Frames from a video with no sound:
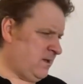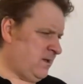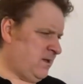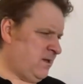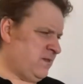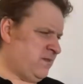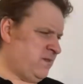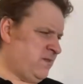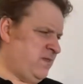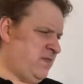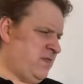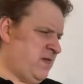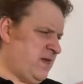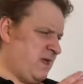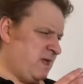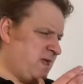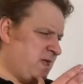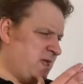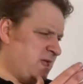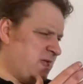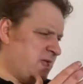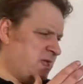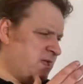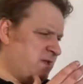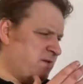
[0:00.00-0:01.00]

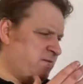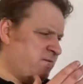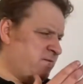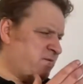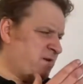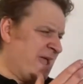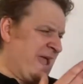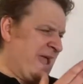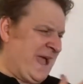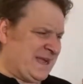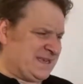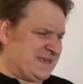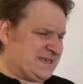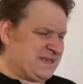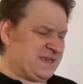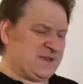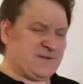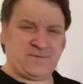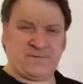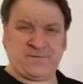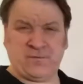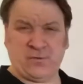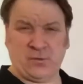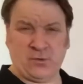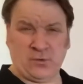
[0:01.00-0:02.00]
They've had it
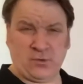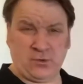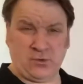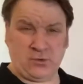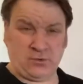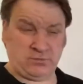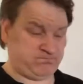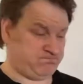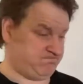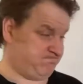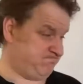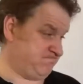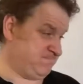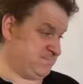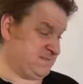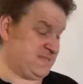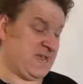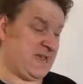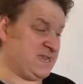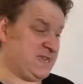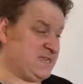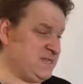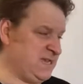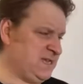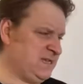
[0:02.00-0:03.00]
for
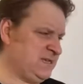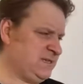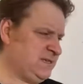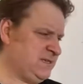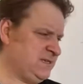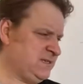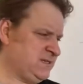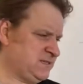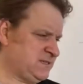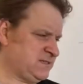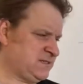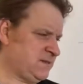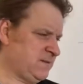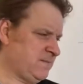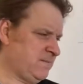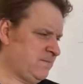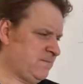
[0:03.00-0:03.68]
10 years.